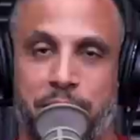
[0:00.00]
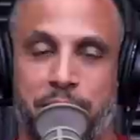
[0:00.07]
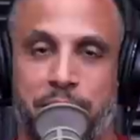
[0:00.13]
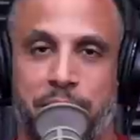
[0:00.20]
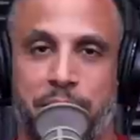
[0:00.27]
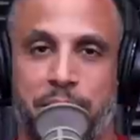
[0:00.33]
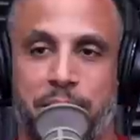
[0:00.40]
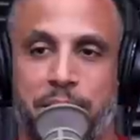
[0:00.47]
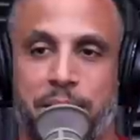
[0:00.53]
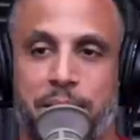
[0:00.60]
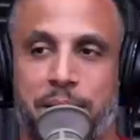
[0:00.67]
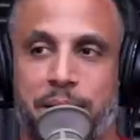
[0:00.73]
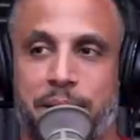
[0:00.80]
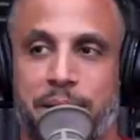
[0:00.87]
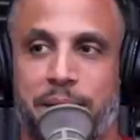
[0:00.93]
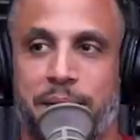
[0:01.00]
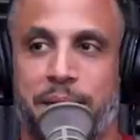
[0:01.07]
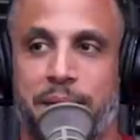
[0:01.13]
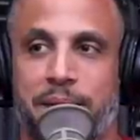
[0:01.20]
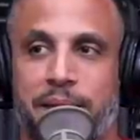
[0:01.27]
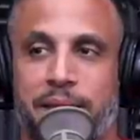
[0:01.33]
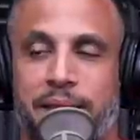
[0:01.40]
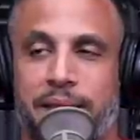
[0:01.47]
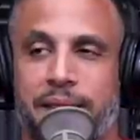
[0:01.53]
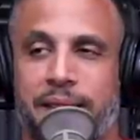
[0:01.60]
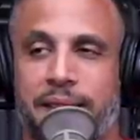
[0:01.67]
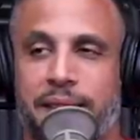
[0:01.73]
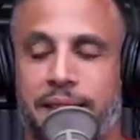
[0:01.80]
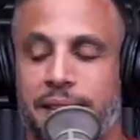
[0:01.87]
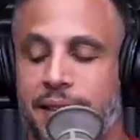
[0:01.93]

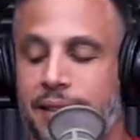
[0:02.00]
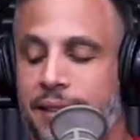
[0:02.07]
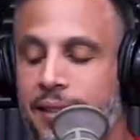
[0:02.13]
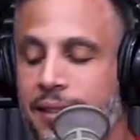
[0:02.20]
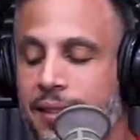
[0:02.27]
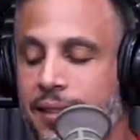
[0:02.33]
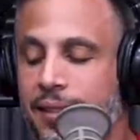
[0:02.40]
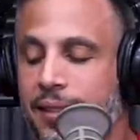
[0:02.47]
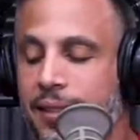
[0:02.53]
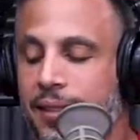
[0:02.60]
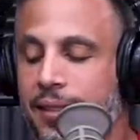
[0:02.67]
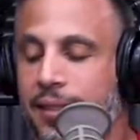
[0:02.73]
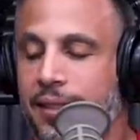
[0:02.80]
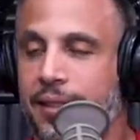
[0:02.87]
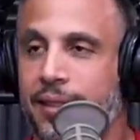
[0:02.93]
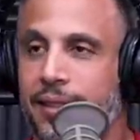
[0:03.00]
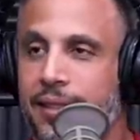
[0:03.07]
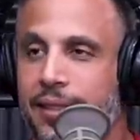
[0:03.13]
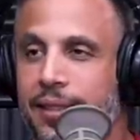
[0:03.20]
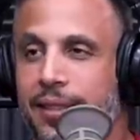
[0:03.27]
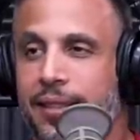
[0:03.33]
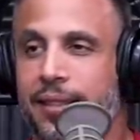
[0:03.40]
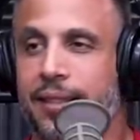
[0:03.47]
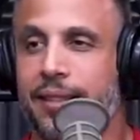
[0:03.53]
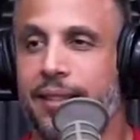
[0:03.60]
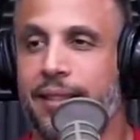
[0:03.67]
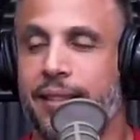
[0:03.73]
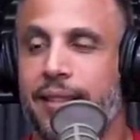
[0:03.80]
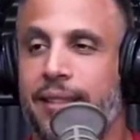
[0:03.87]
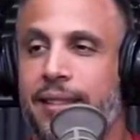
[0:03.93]

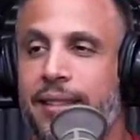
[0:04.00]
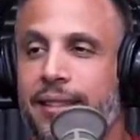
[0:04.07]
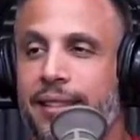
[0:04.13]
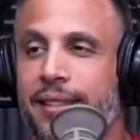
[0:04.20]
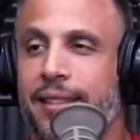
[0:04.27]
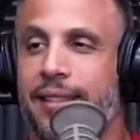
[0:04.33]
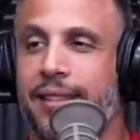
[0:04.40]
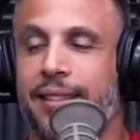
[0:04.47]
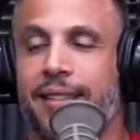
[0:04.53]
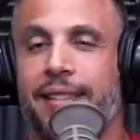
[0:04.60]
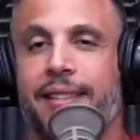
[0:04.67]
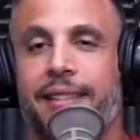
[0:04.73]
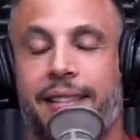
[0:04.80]
This person isn't speaking.